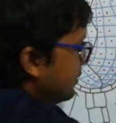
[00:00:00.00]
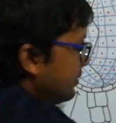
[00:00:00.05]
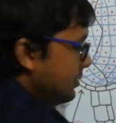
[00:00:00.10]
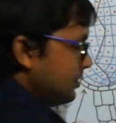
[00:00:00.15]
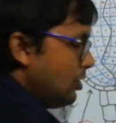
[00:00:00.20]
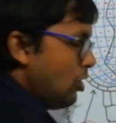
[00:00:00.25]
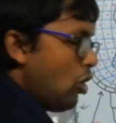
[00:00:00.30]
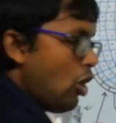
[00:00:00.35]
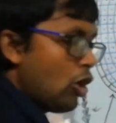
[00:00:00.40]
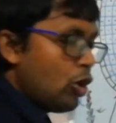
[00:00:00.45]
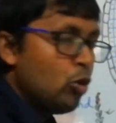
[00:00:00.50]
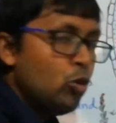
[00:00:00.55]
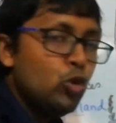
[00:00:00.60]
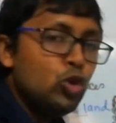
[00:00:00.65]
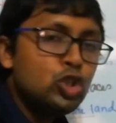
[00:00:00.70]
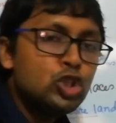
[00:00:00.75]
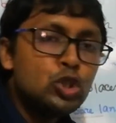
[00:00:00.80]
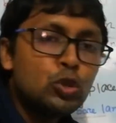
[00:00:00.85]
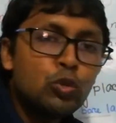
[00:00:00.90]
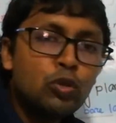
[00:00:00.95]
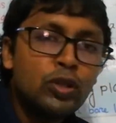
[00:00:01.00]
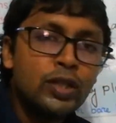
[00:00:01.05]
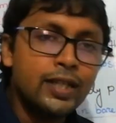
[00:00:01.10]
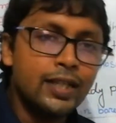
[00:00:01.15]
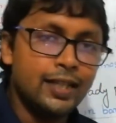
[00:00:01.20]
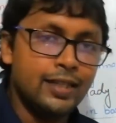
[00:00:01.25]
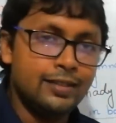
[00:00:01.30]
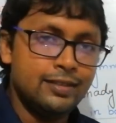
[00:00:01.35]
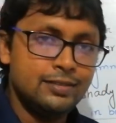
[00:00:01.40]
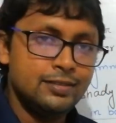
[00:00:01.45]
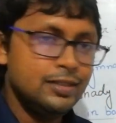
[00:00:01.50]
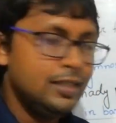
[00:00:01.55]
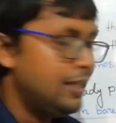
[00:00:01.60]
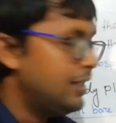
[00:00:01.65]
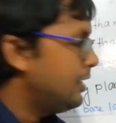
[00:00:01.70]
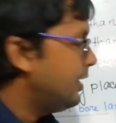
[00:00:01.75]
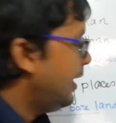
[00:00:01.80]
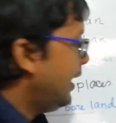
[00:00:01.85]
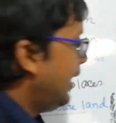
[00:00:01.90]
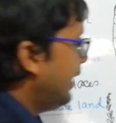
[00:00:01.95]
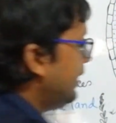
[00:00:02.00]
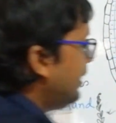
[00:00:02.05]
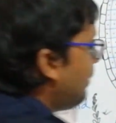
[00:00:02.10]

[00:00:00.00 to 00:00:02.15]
or oosphere in a